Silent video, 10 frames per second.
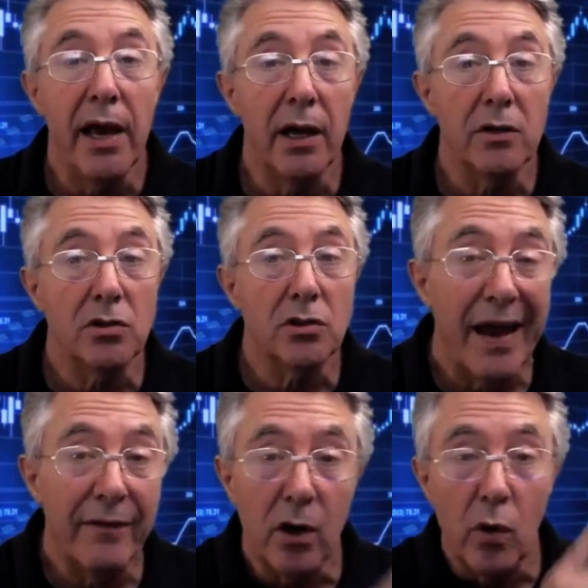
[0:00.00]
And if
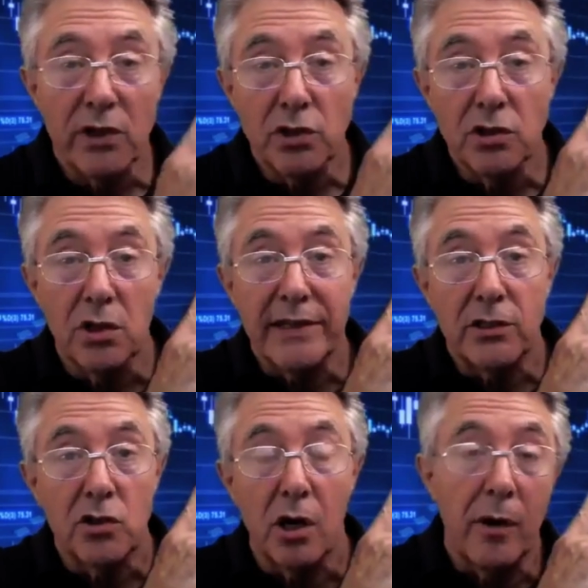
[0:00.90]
you have any questions you'd
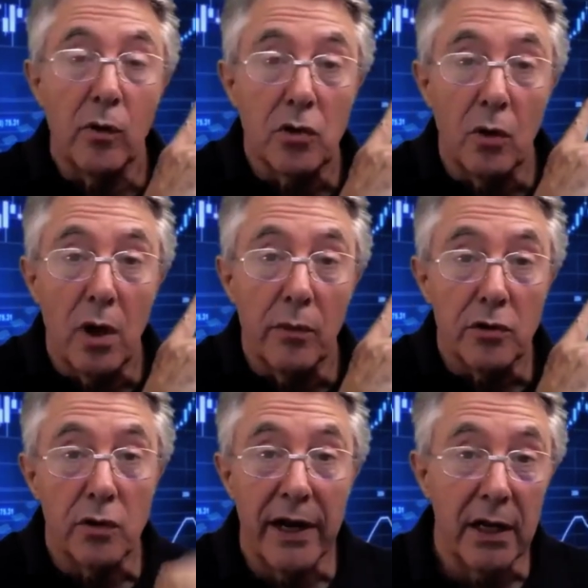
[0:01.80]
like to talk about what's going on
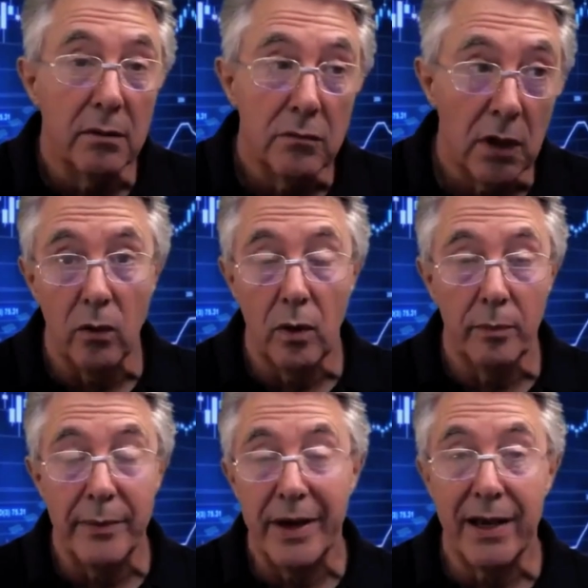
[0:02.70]
with your trading,
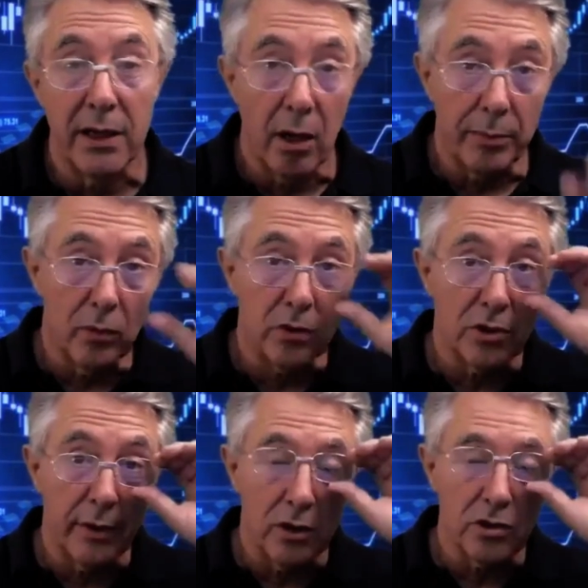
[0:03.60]
maybe I can help you
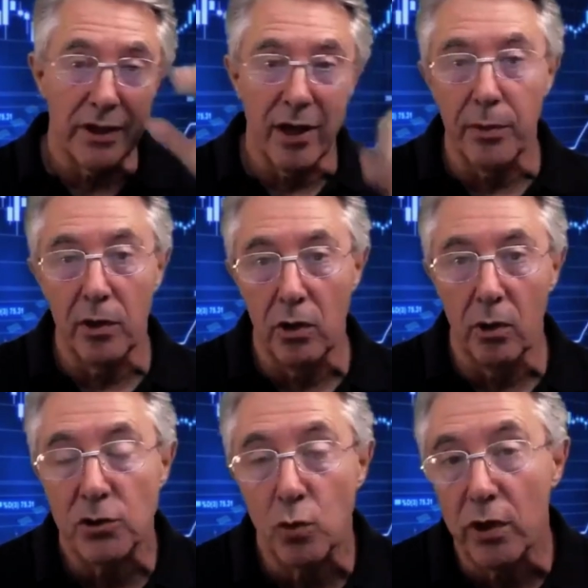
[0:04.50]
or somebody else could help you
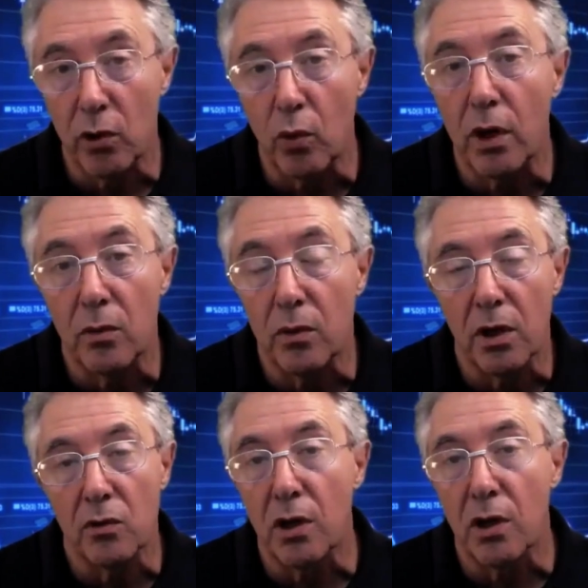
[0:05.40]
past what you're
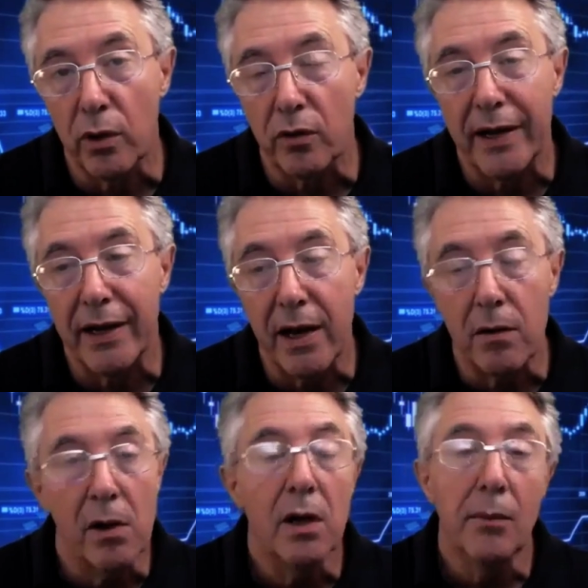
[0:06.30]
struggling with right
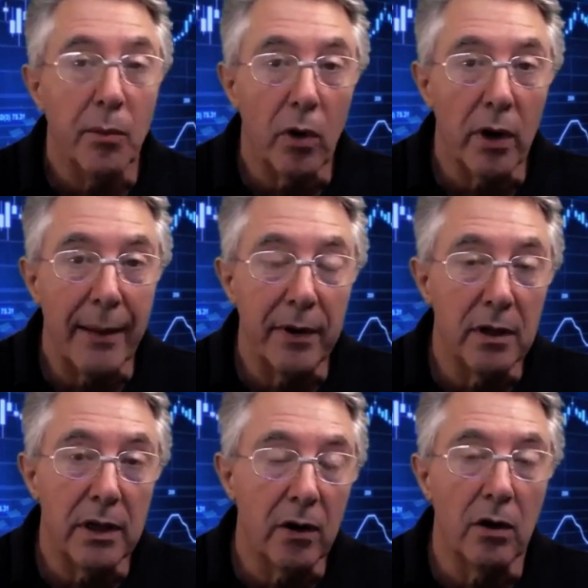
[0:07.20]
now, I'm more than happy
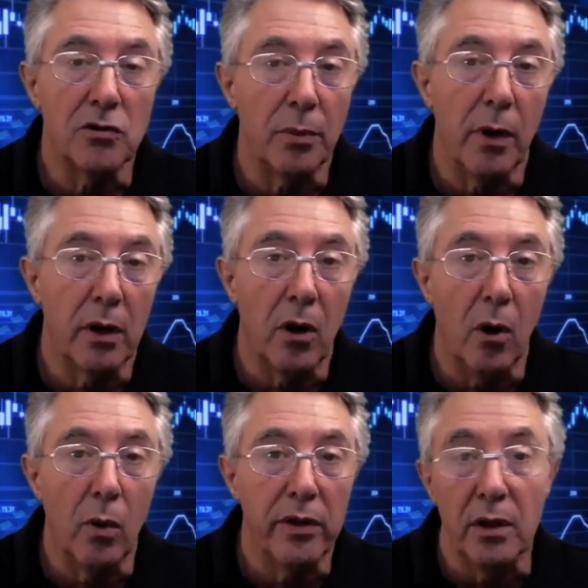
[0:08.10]
to jump on a
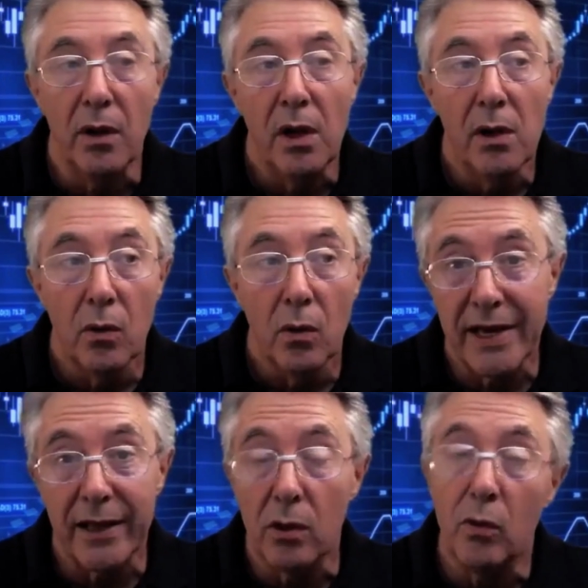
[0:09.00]
call with you. We'll
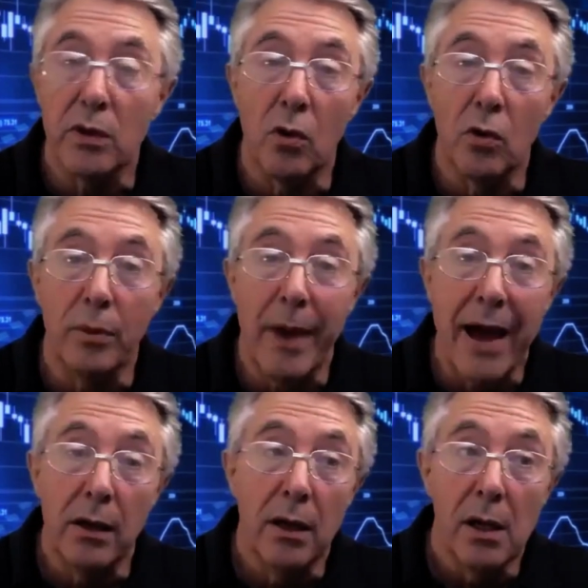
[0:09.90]
take a look at what's holding you
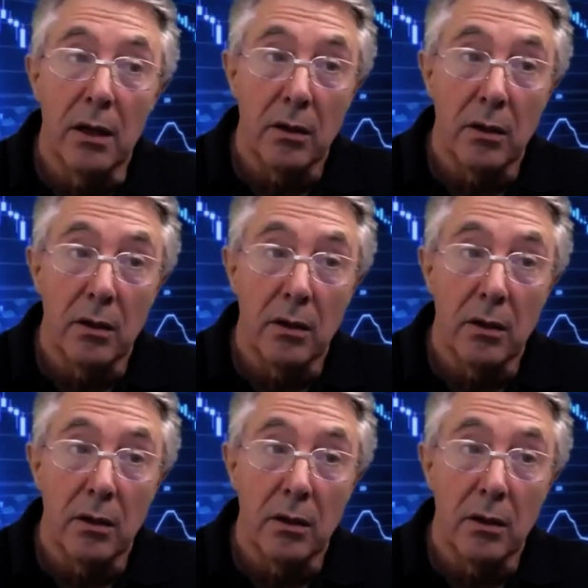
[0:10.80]
back,